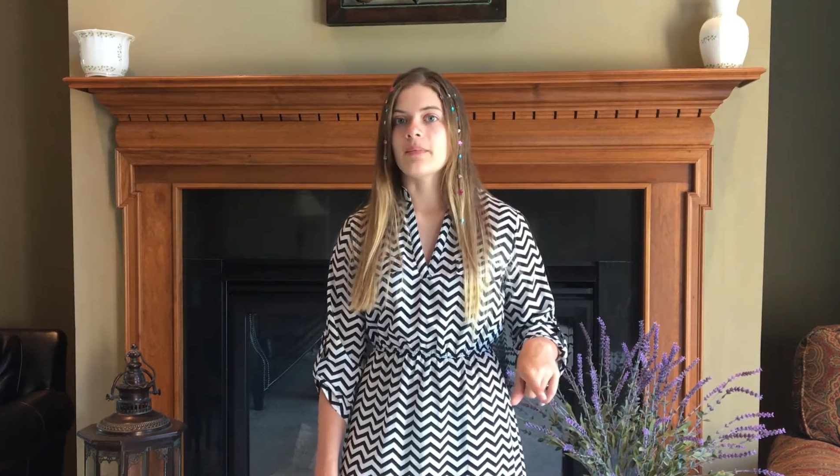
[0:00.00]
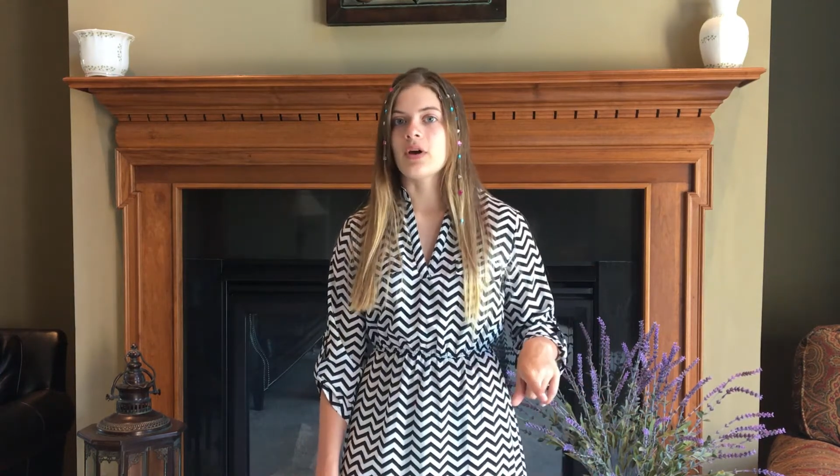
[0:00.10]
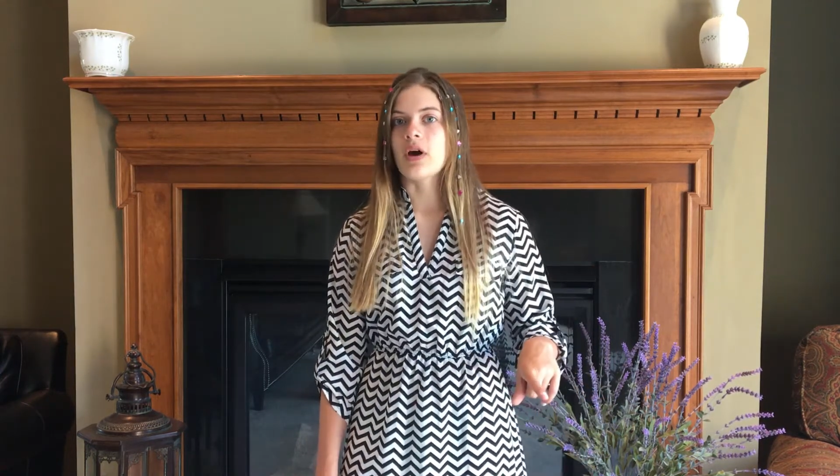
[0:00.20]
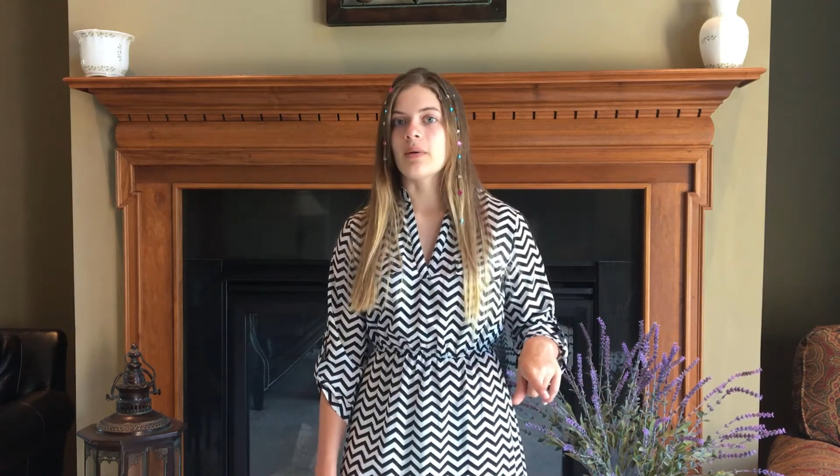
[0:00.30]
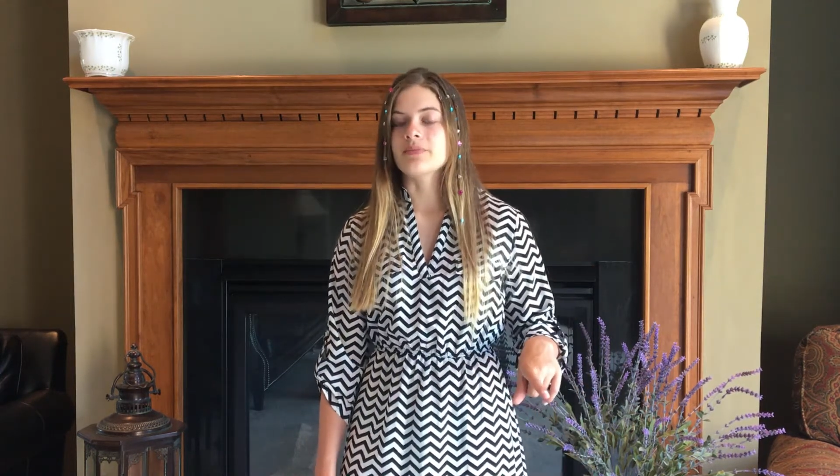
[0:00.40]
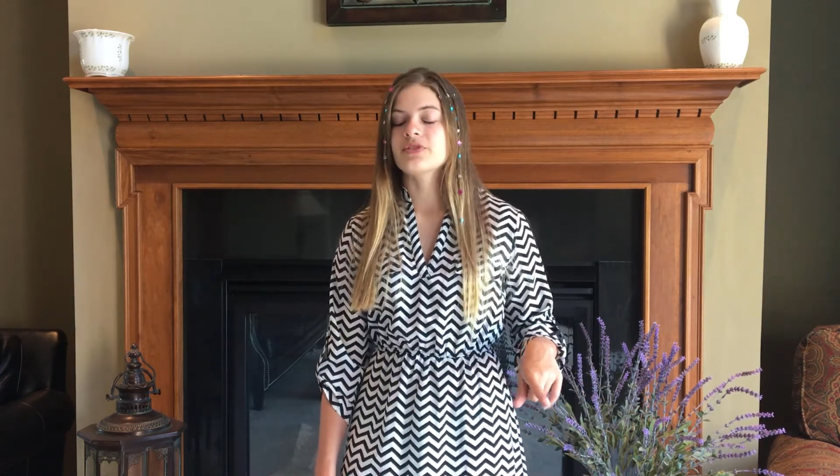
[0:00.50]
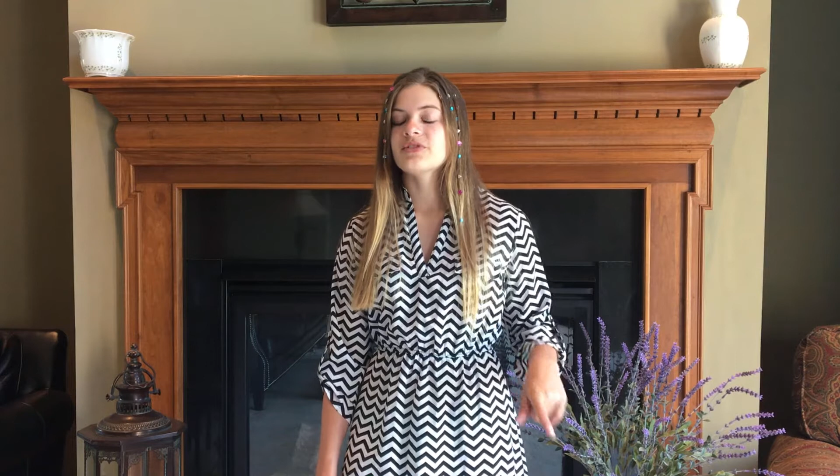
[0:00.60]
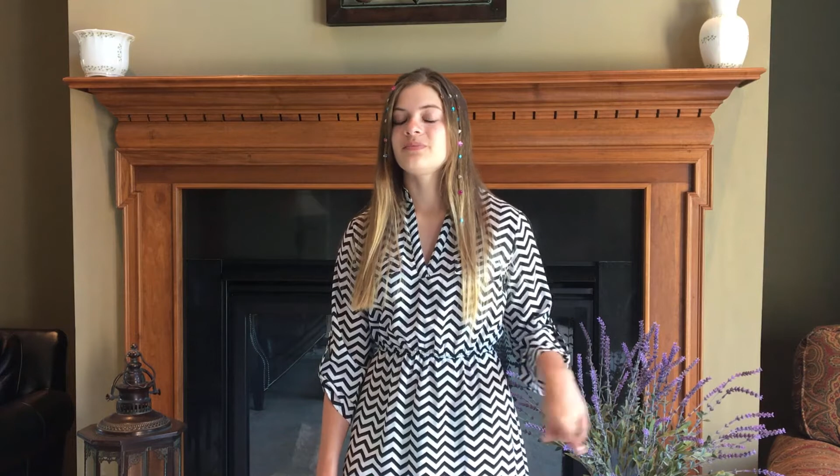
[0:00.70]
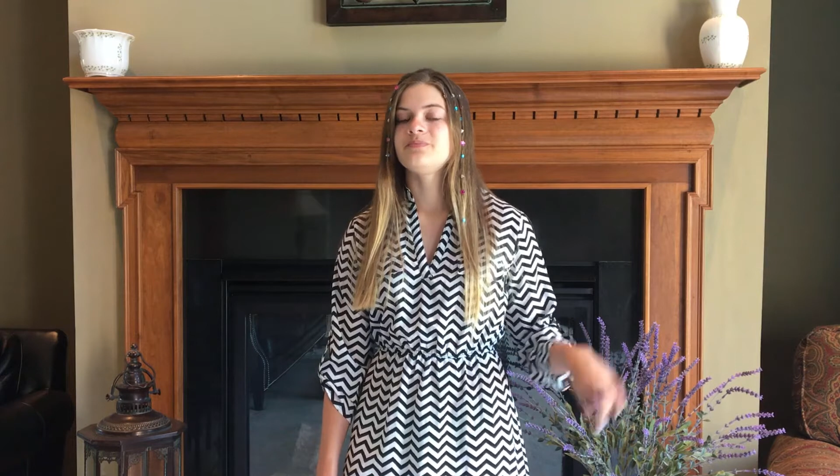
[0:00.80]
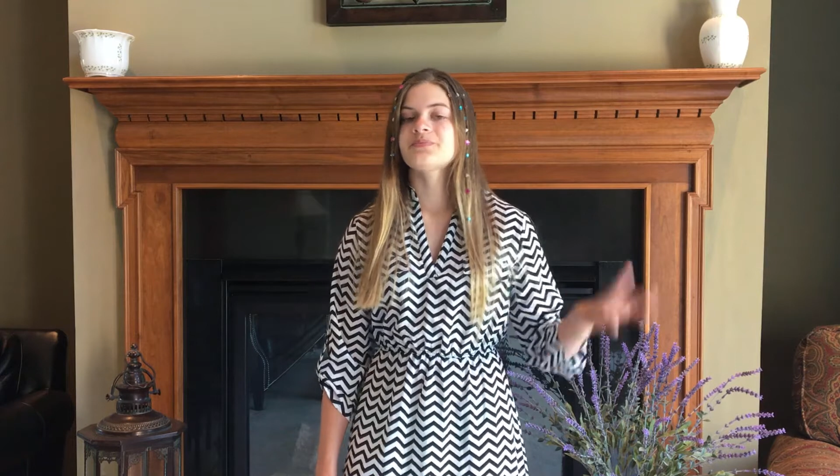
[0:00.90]
comes,
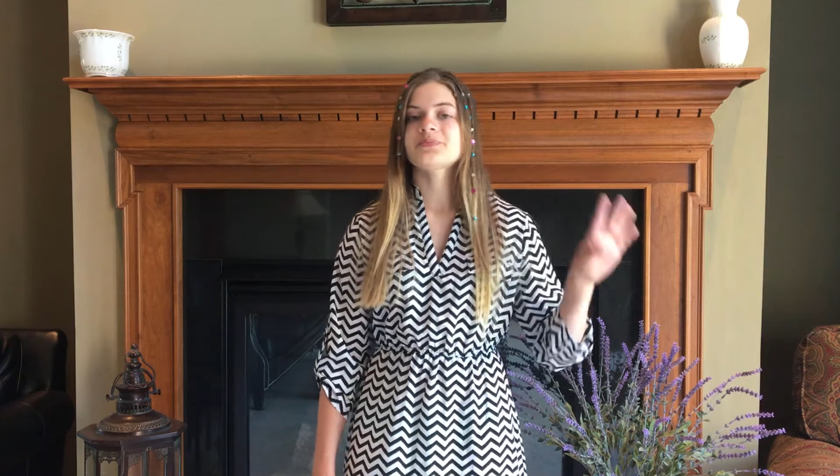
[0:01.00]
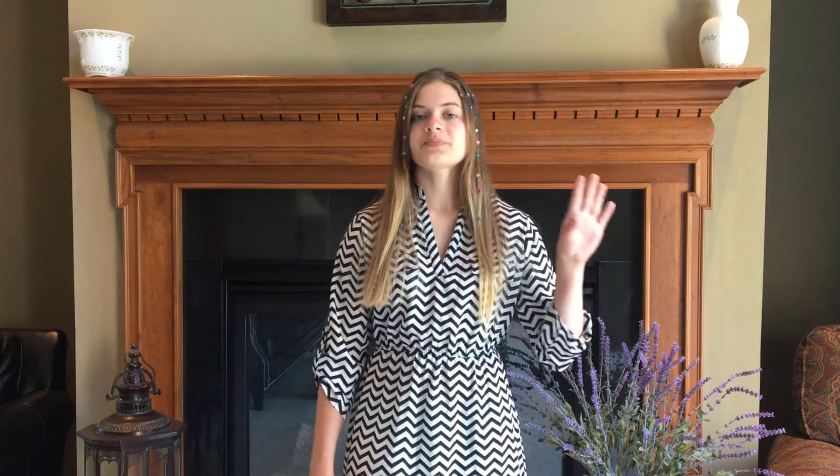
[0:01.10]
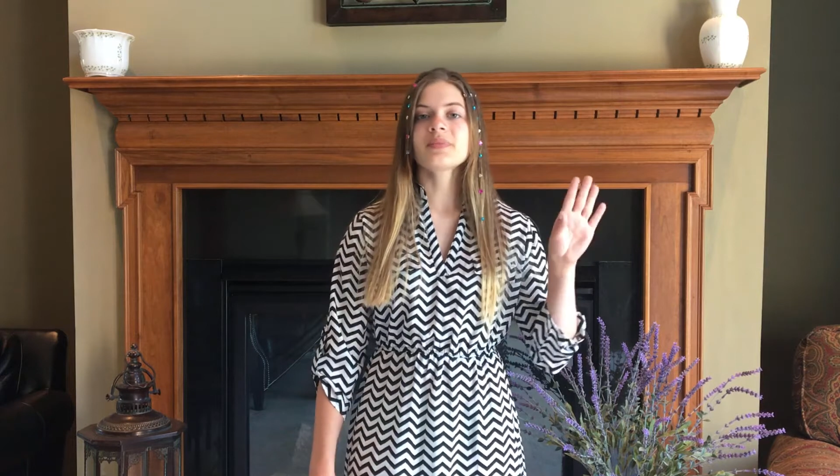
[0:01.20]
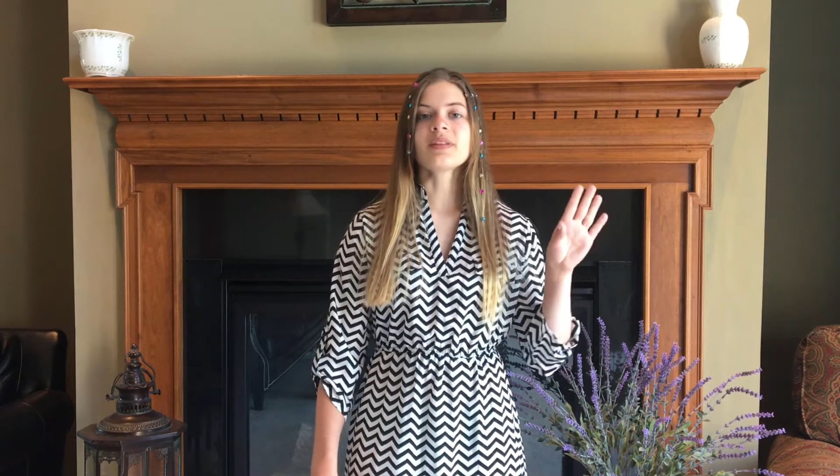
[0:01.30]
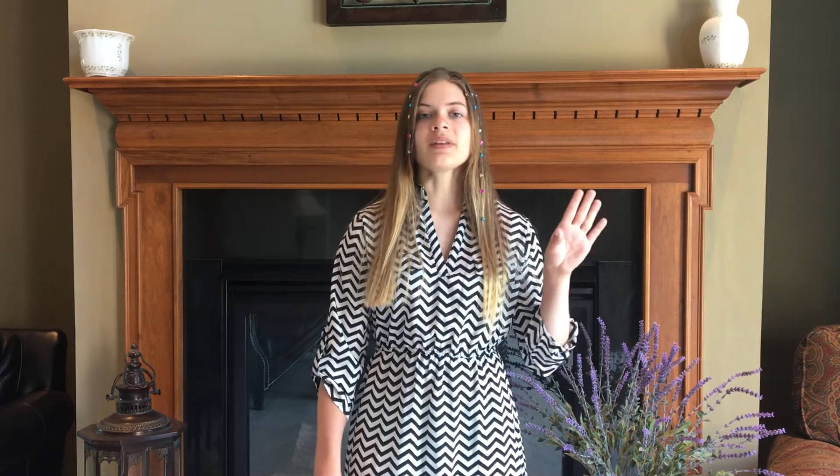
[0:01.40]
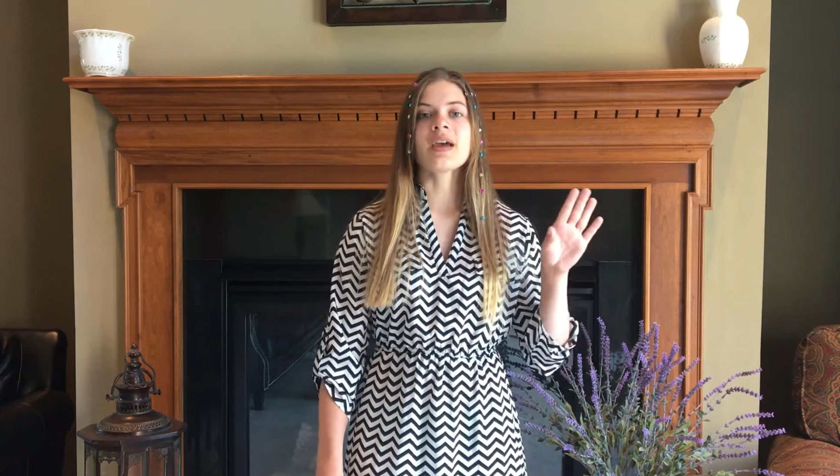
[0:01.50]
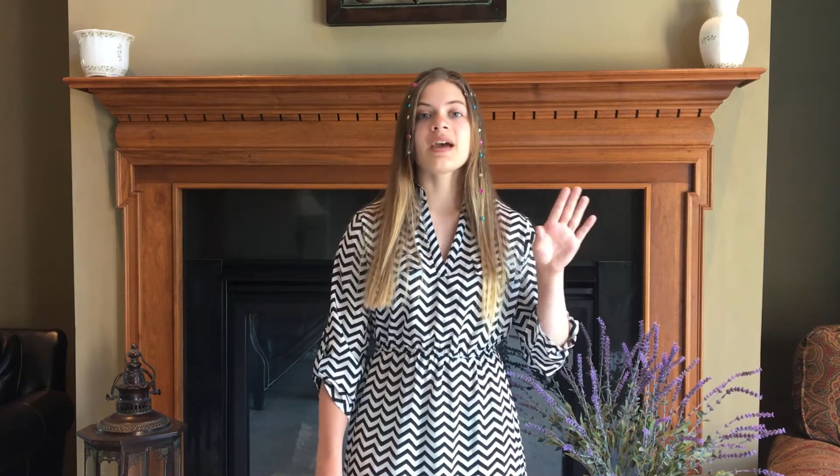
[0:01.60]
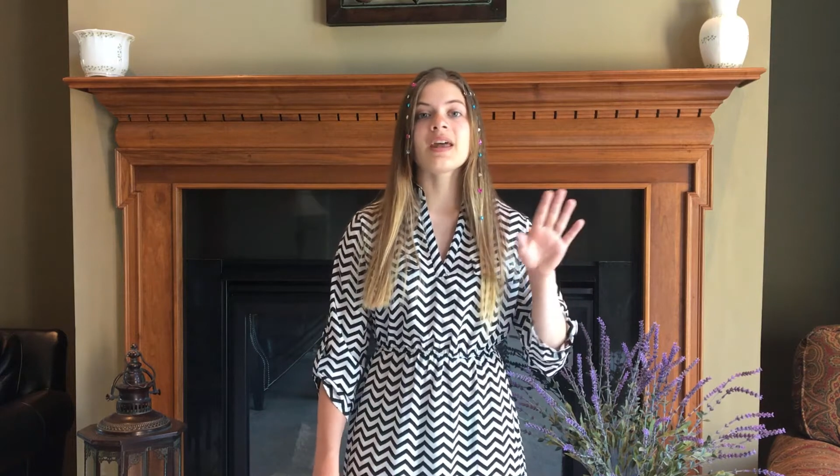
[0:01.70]
and